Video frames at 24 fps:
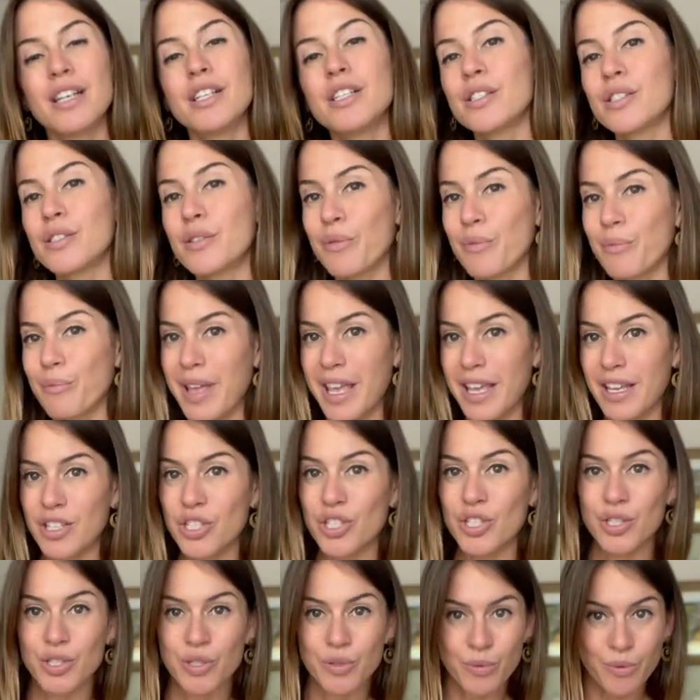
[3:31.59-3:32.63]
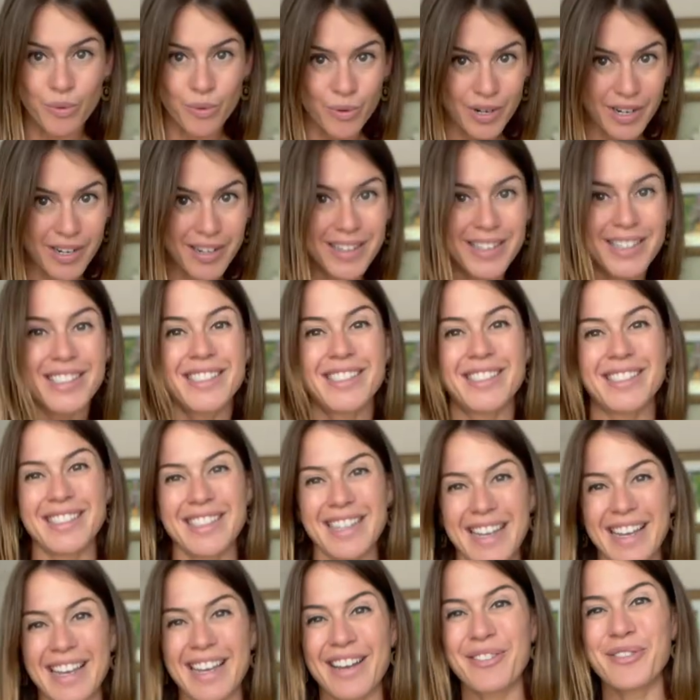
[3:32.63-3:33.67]
so make sure to
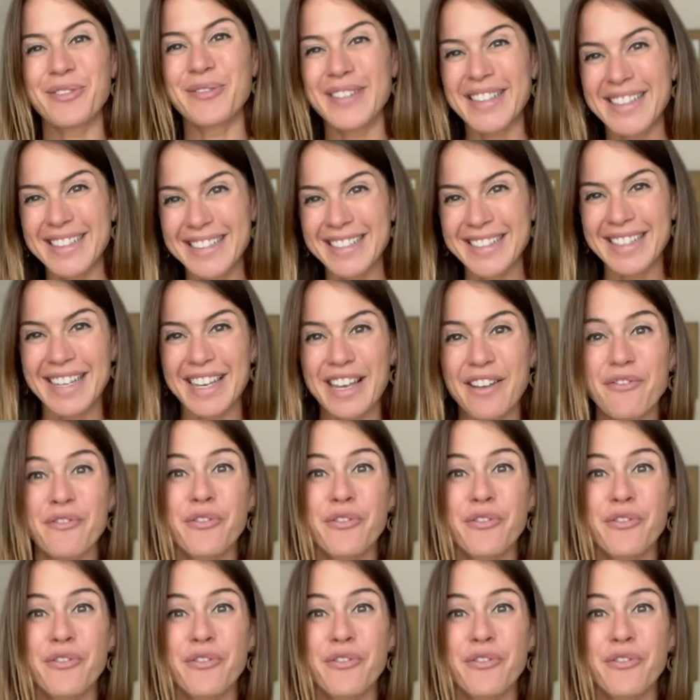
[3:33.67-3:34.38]
check out weekly